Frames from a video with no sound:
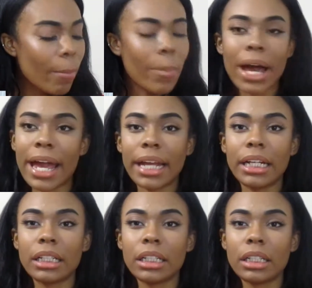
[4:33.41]

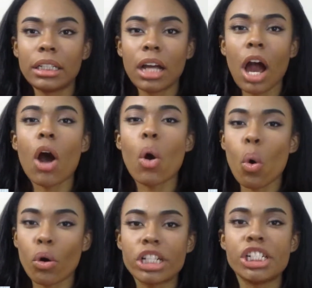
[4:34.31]
but a
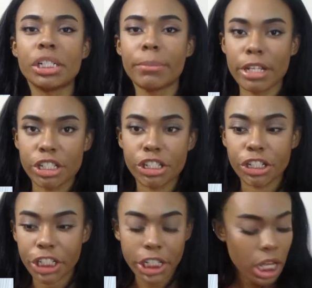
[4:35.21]
orangey
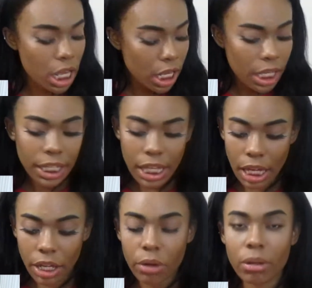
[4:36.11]
mustard
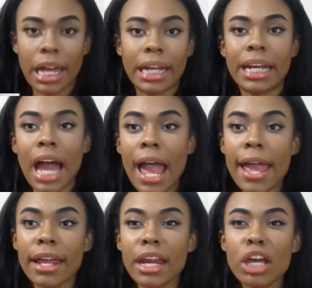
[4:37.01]
yellow. Like,
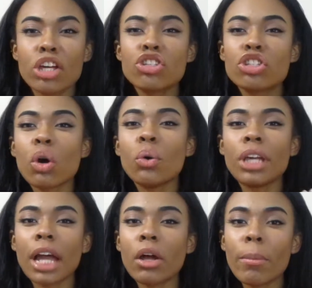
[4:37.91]
not so
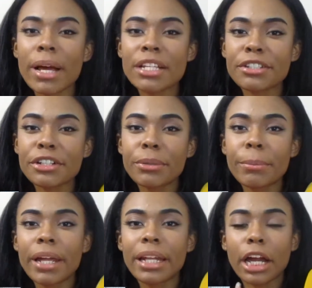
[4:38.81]
yellow mustard,
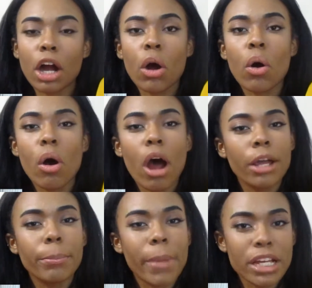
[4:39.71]
but like
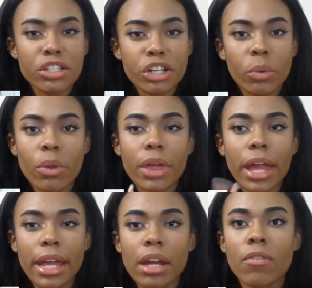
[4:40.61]
a mustard with
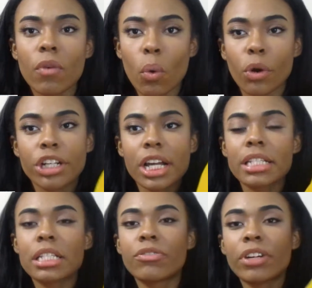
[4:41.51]
a hint of orange,
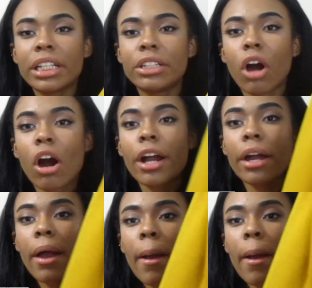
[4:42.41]
because it's really dark.